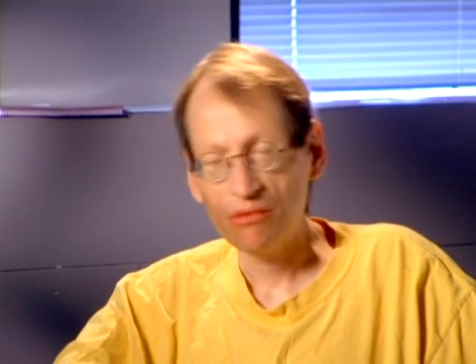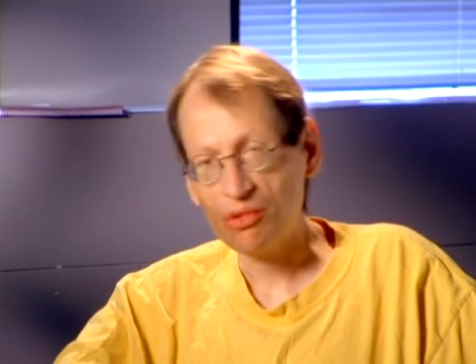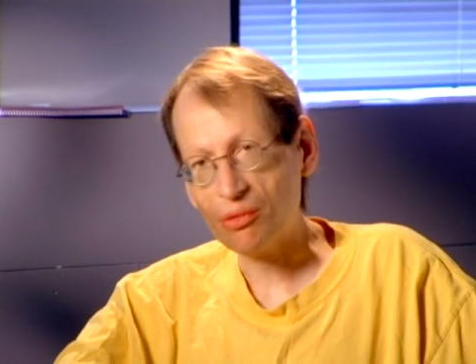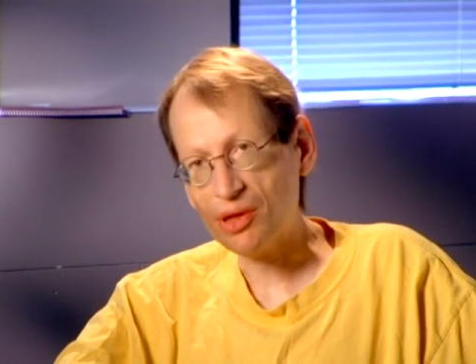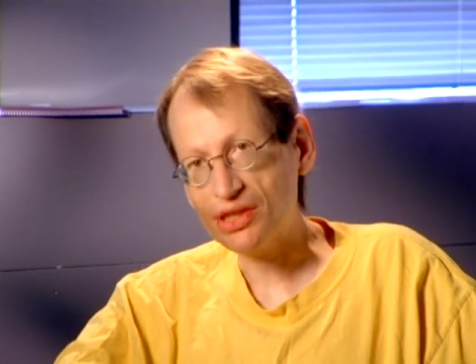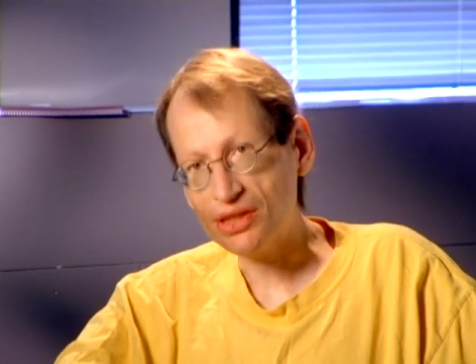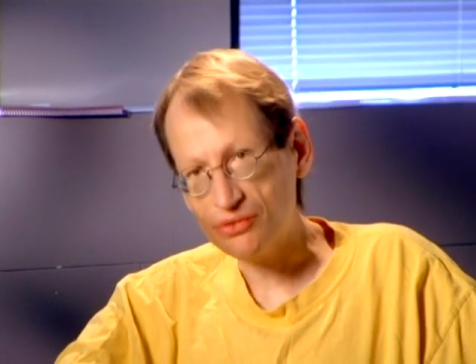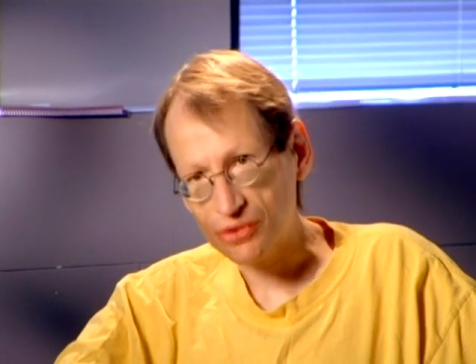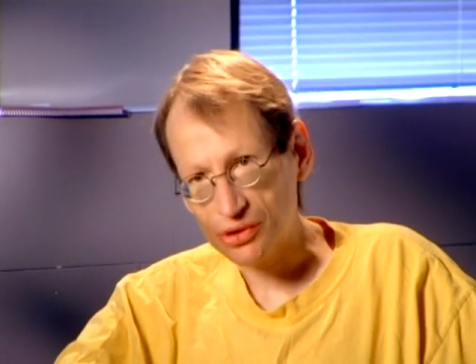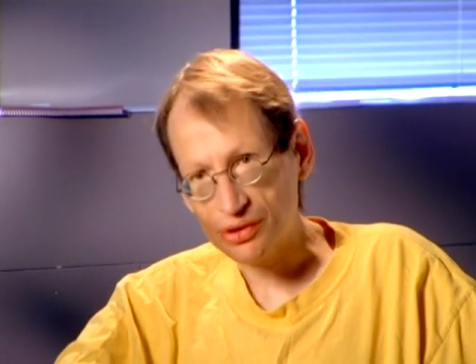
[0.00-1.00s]
but my
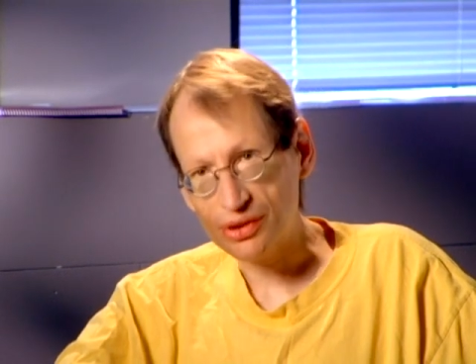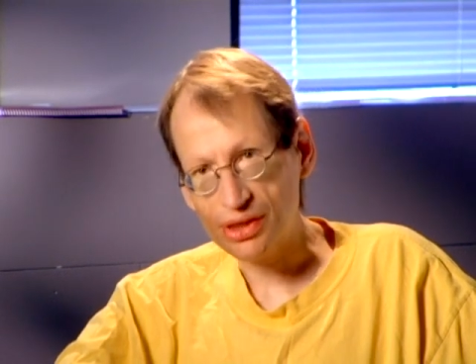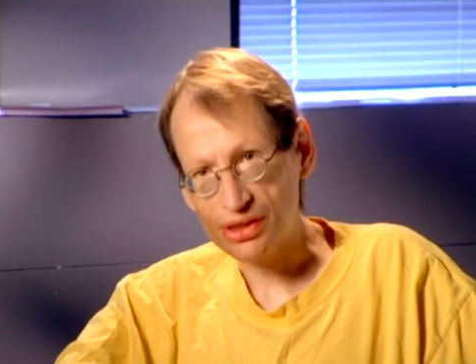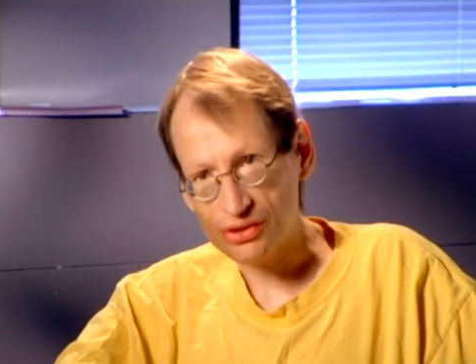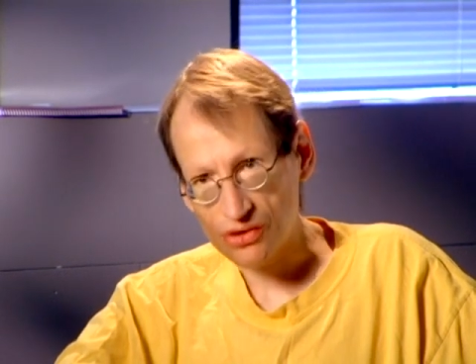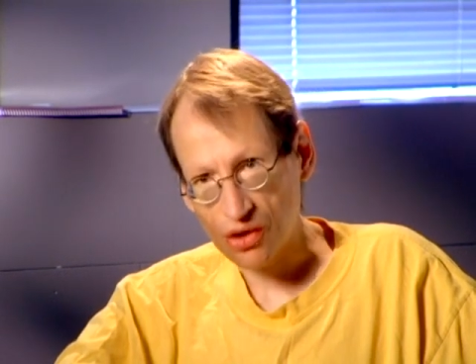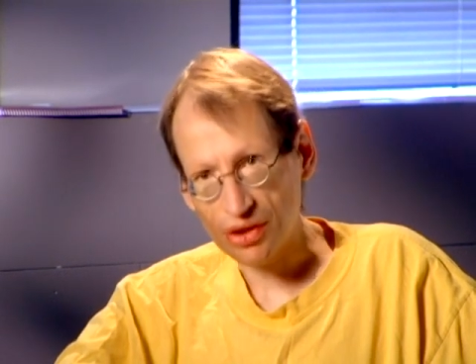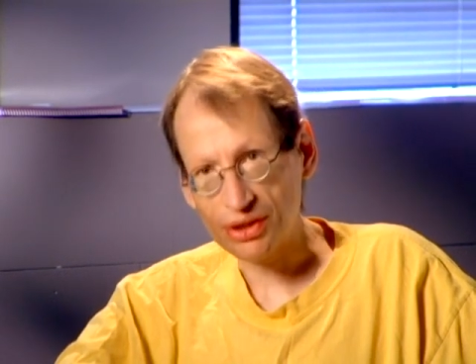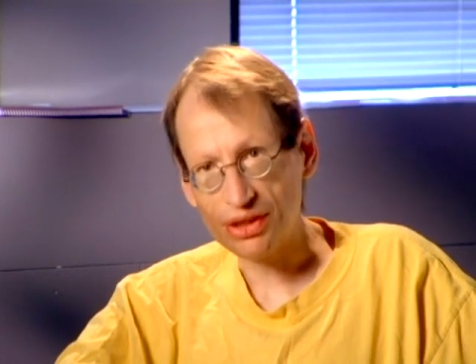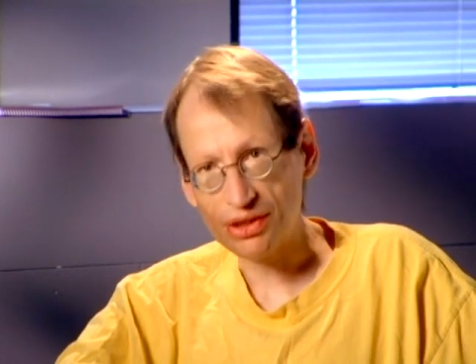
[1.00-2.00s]
liver is
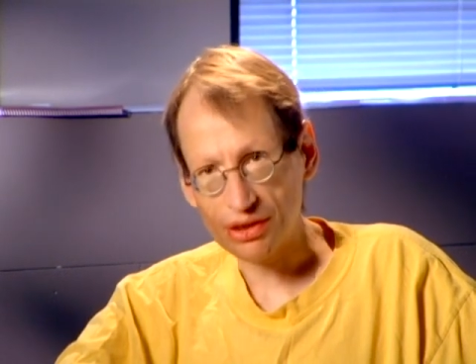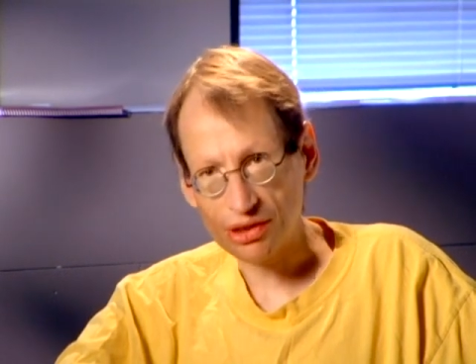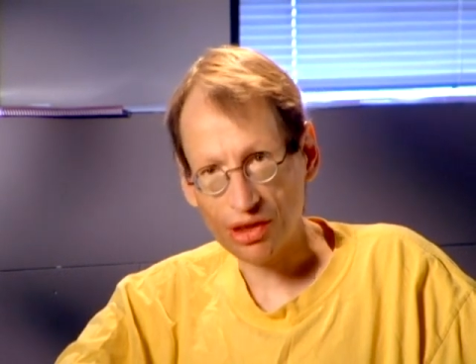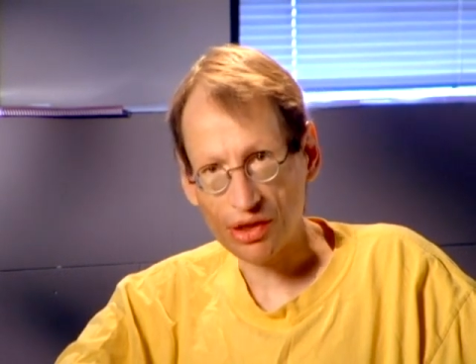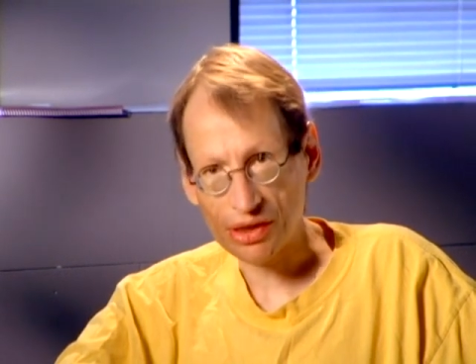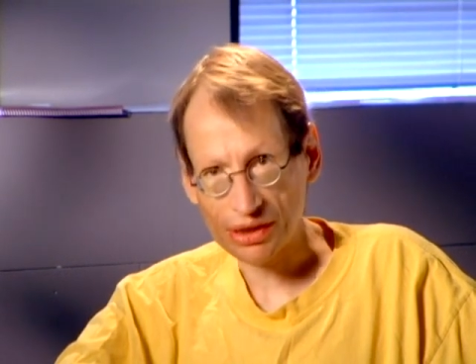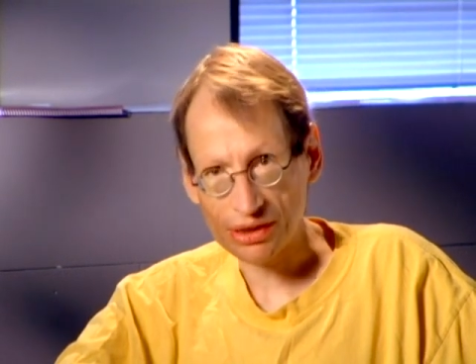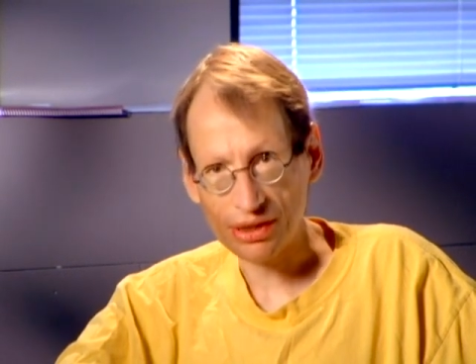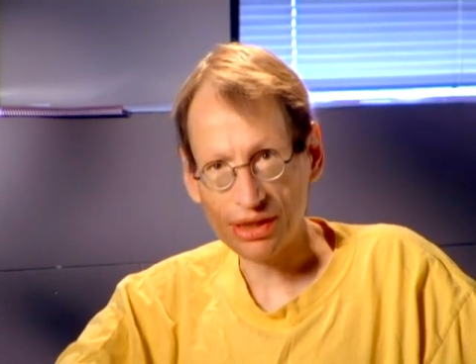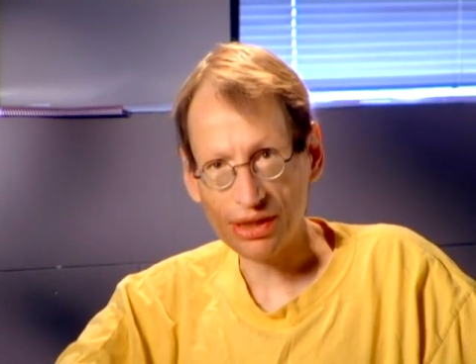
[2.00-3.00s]
on the decline,